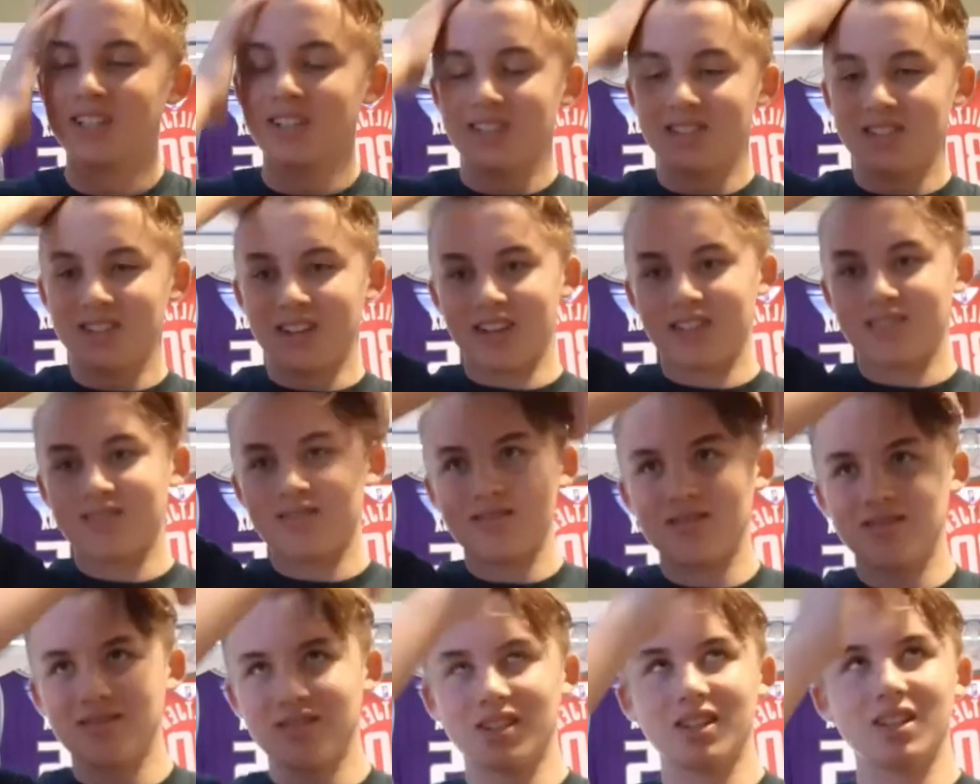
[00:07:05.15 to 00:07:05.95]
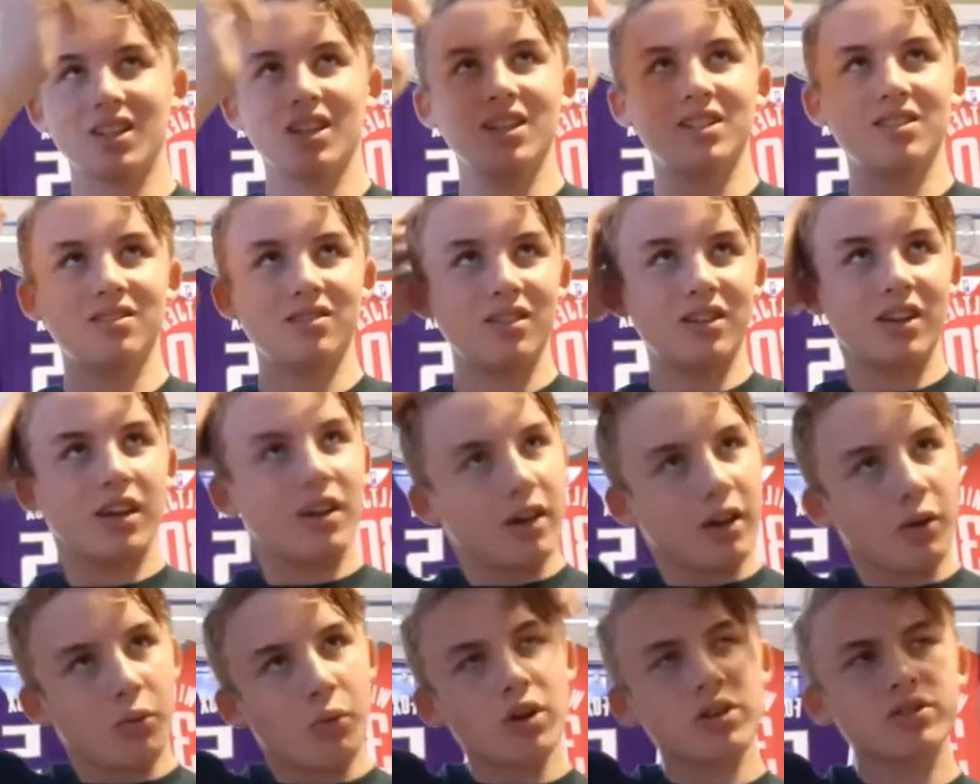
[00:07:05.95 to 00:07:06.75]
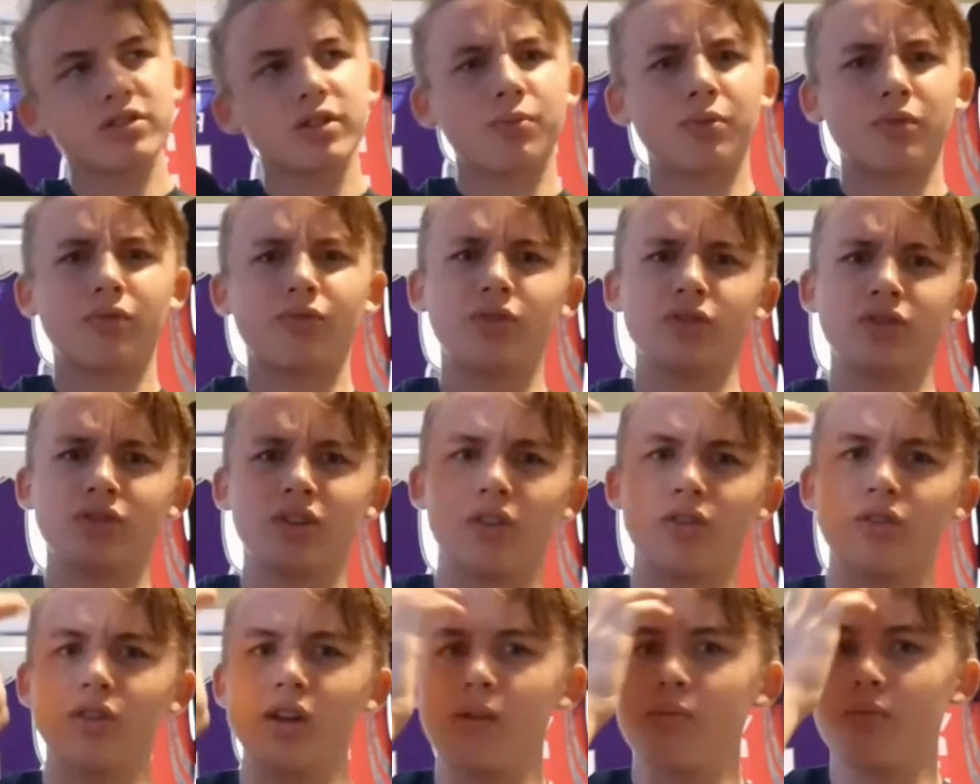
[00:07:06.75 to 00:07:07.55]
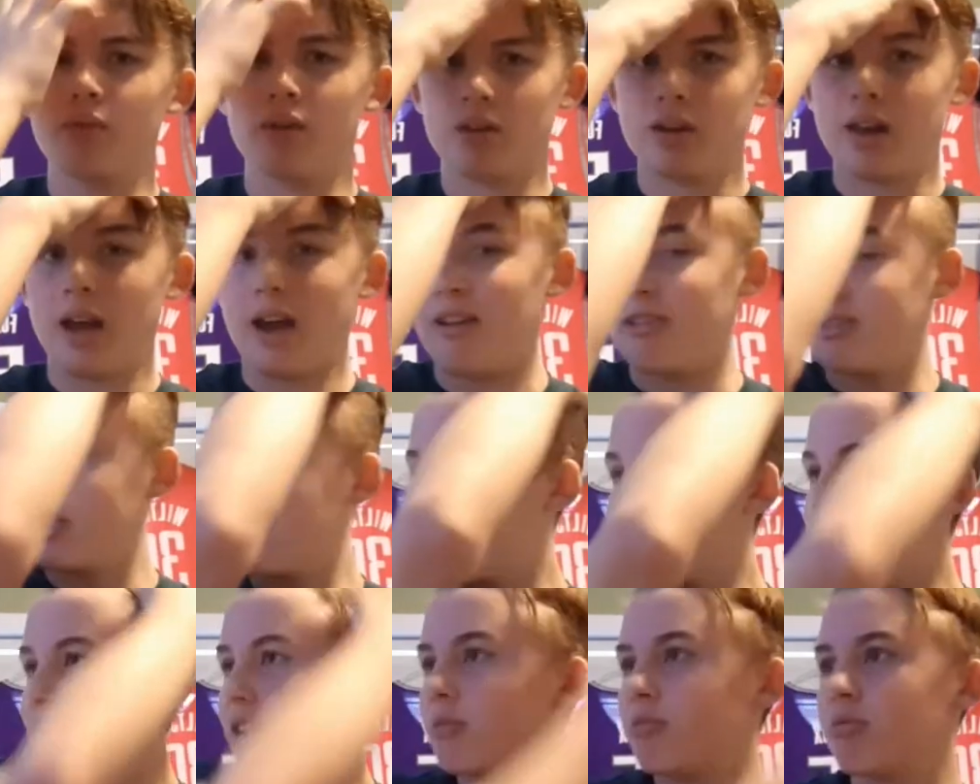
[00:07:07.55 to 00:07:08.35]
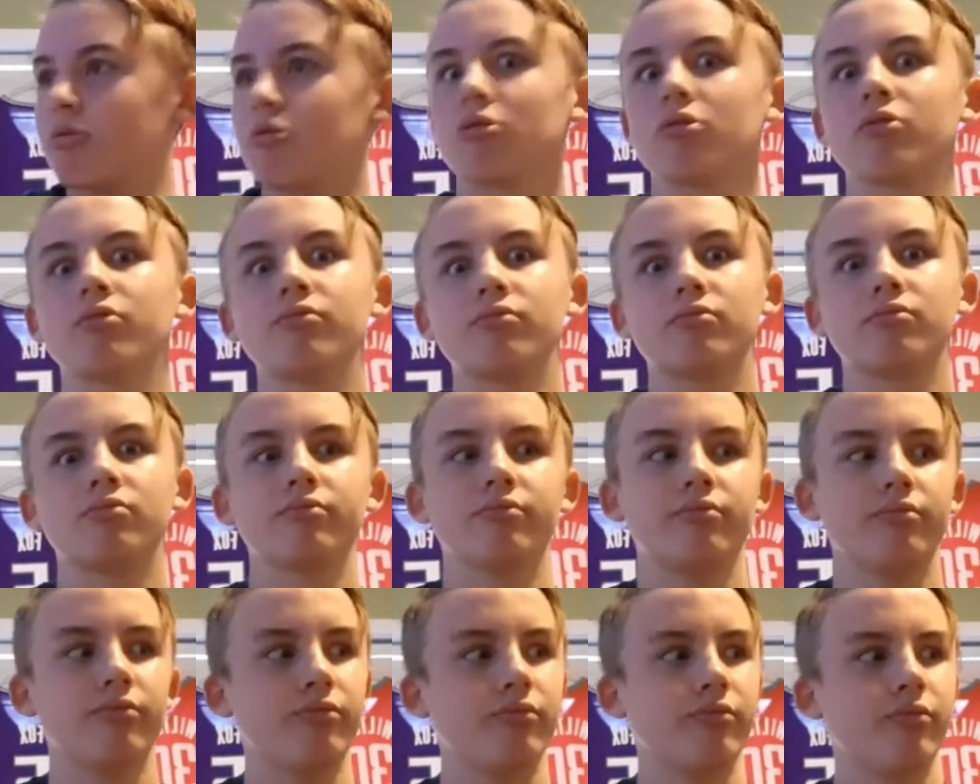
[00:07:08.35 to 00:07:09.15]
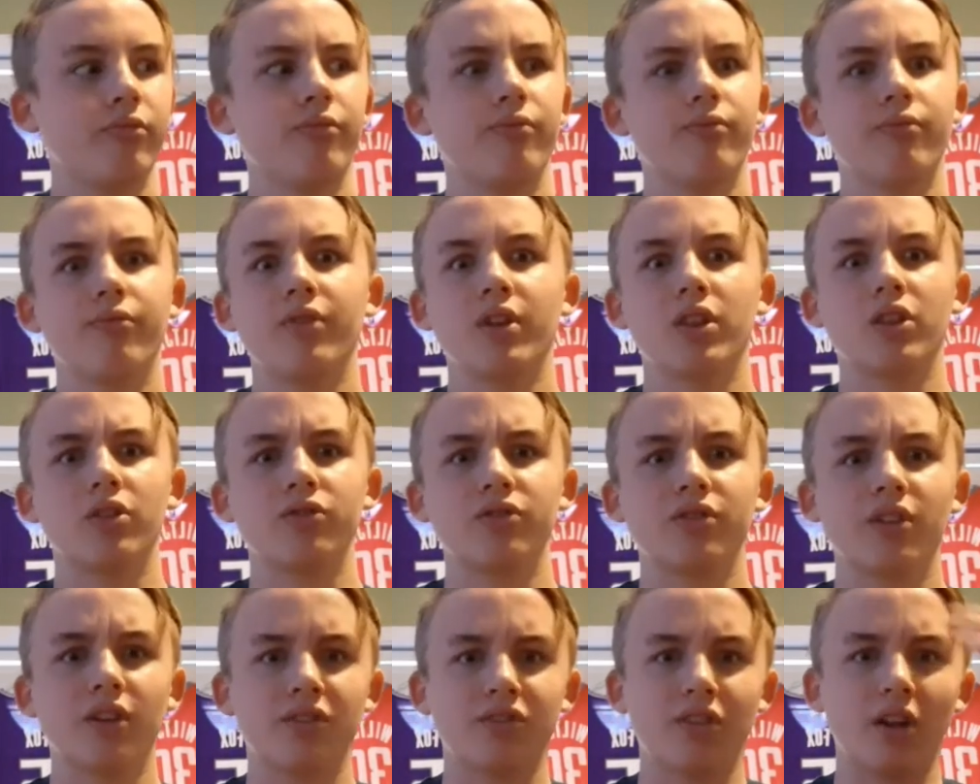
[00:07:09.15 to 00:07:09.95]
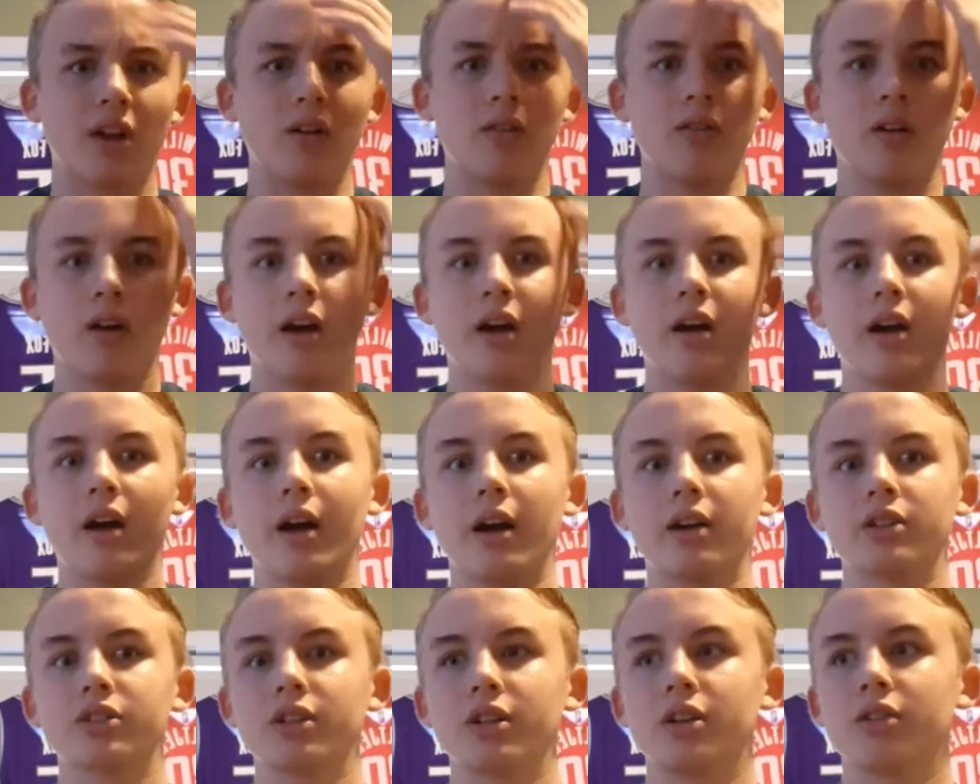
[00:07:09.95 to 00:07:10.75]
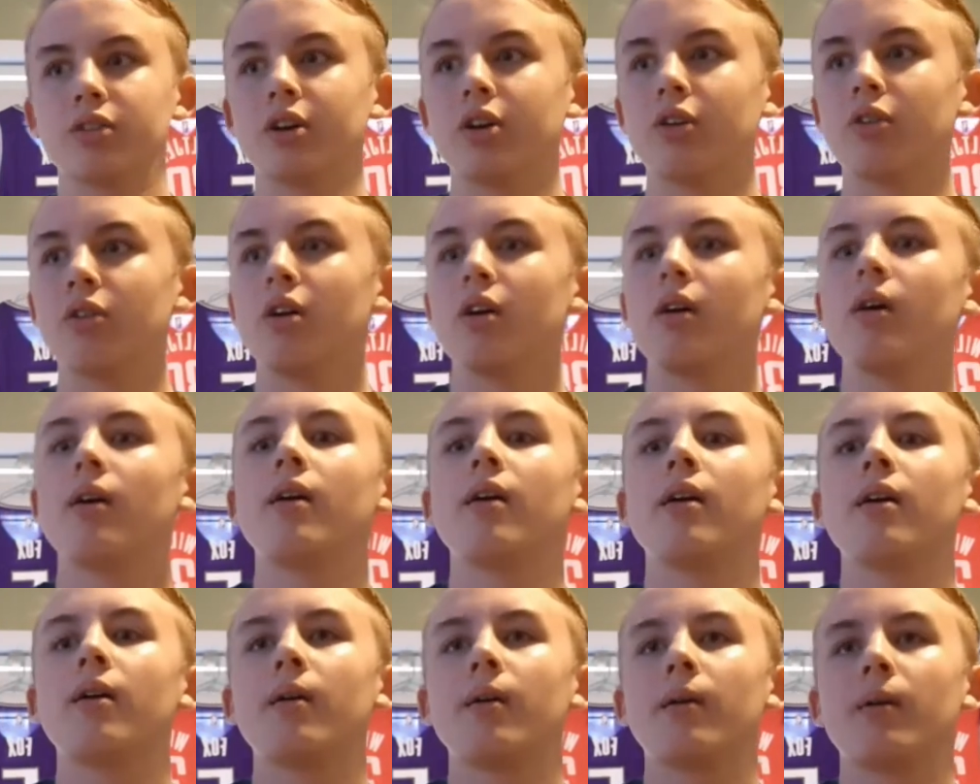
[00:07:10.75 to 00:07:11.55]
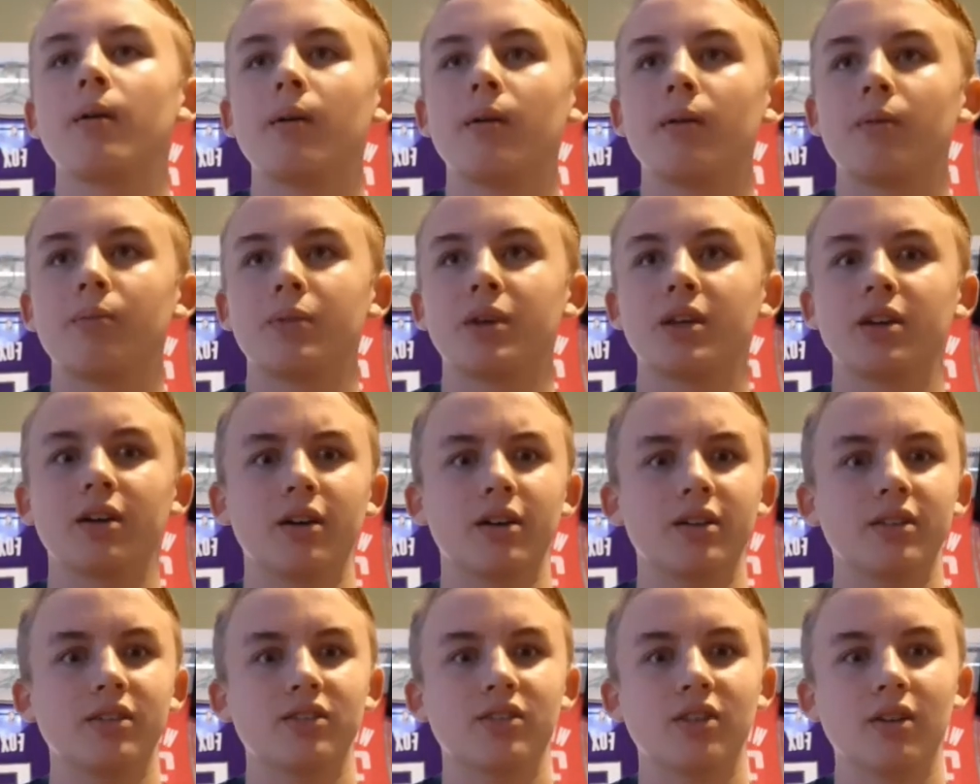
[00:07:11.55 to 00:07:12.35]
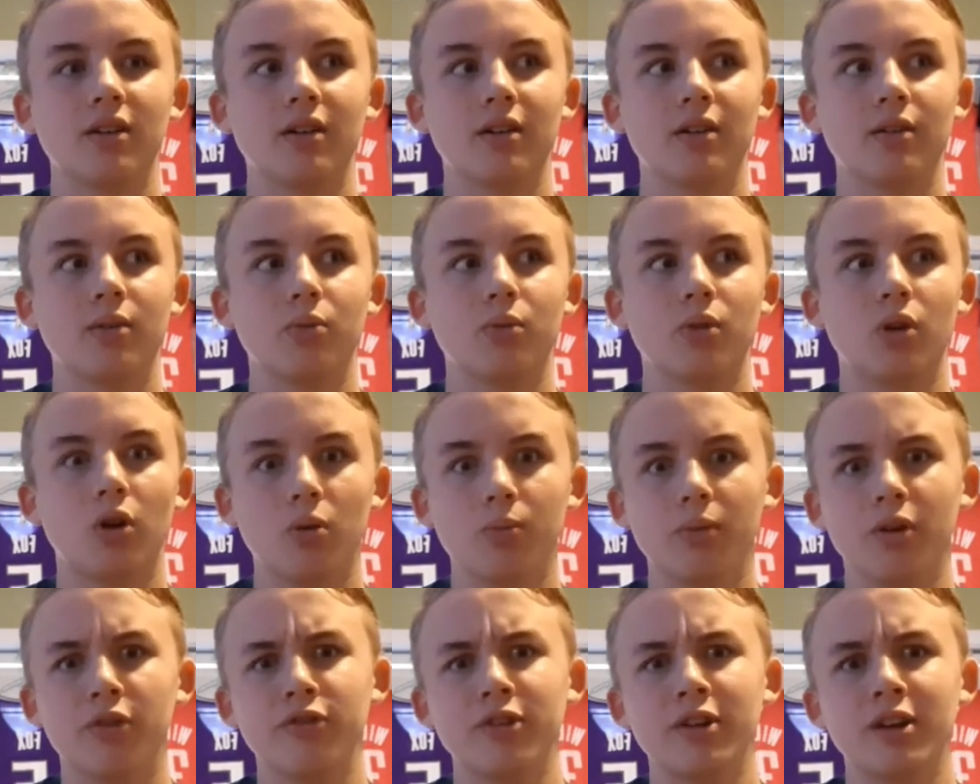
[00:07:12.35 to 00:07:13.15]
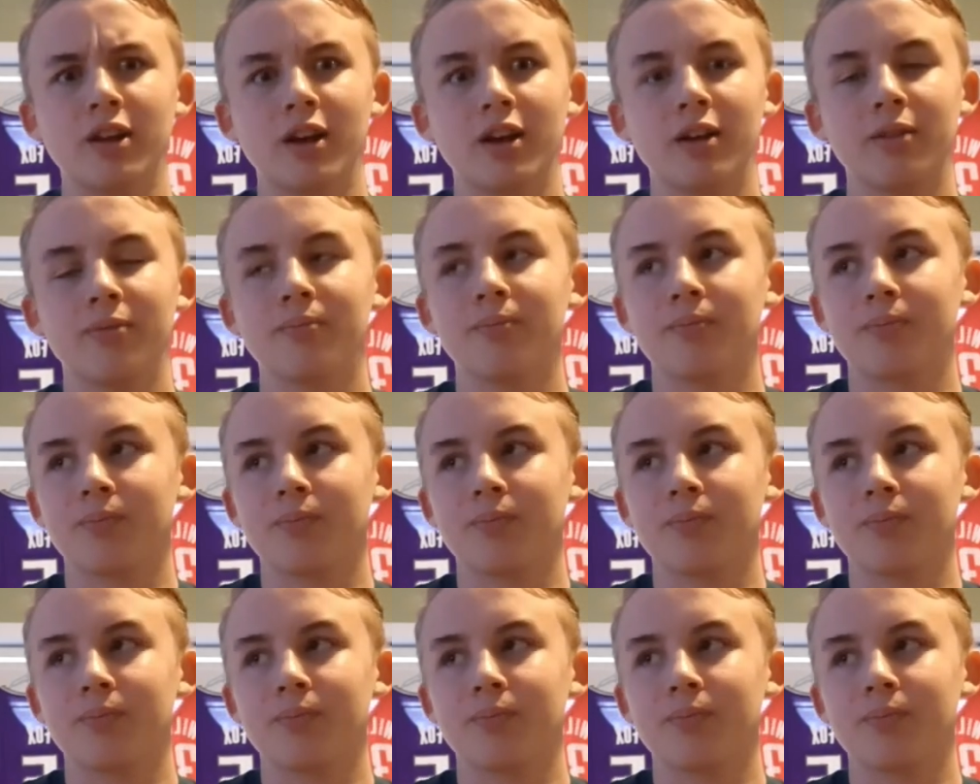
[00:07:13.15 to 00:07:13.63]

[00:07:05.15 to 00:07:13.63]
It's like, it was April 1st the other day, but now it's like April 5th or 6th. I actually don't know. Because we're home every day.